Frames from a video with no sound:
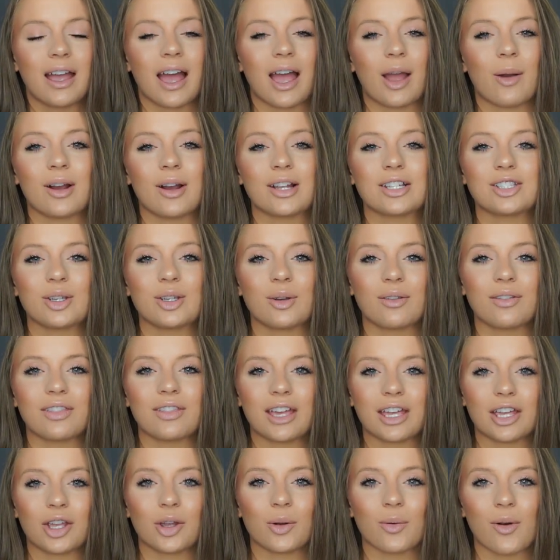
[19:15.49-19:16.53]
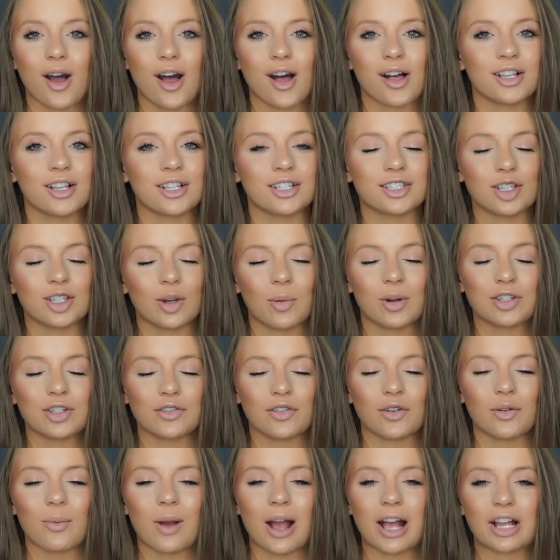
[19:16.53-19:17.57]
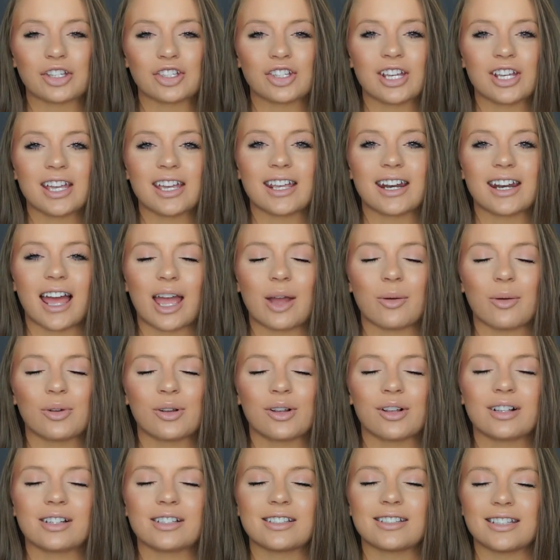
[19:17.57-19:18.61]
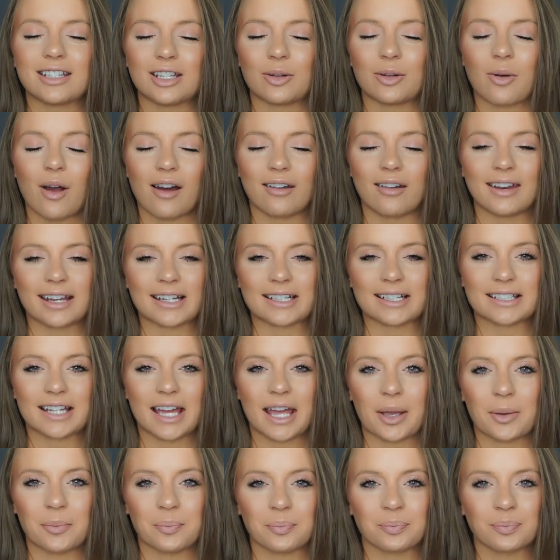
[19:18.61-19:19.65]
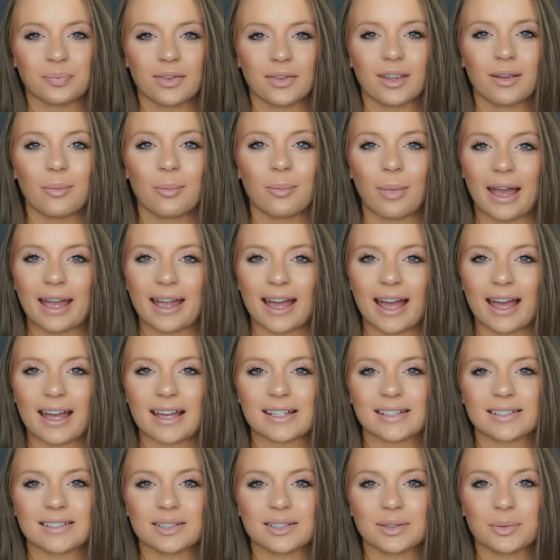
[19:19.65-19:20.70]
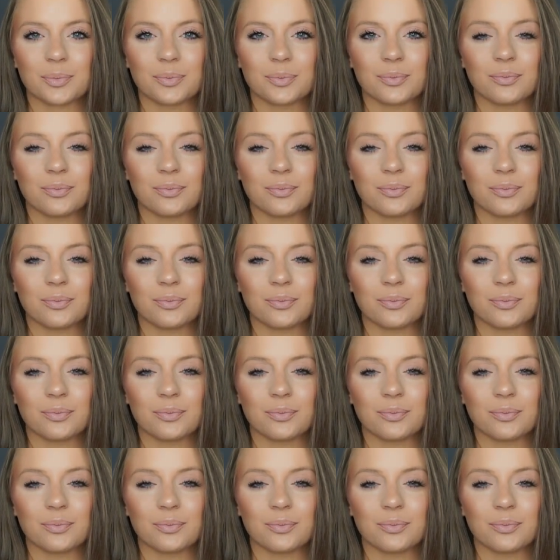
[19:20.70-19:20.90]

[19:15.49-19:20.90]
I want to thank you all so much for watching, and I will see you all next time. Bye guys.